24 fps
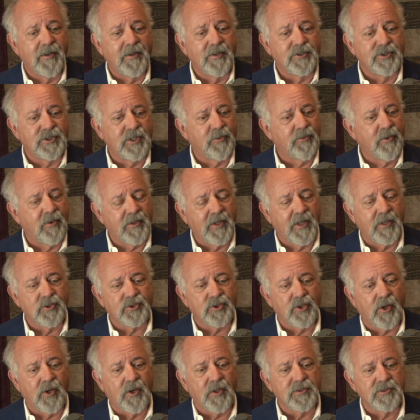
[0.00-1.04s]
She had wrote down
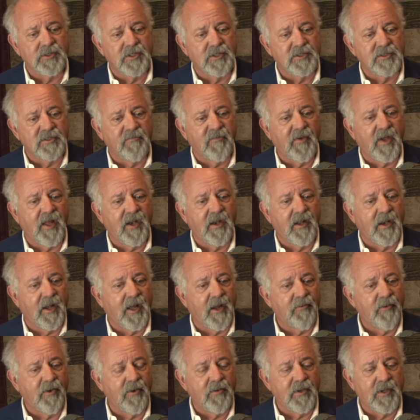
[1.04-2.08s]
Charleston and Savannah, and
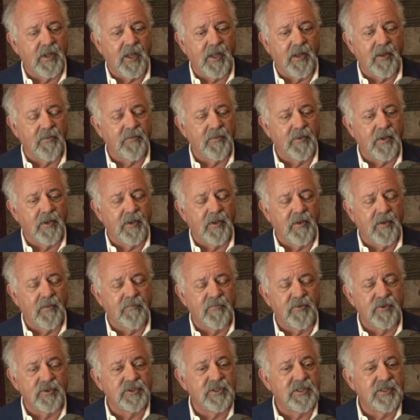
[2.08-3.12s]
I wrote down
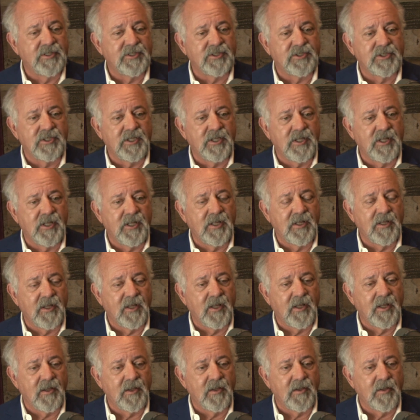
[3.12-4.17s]
Virginia City
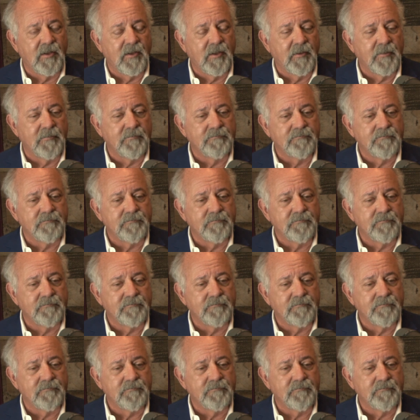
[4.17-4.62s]
and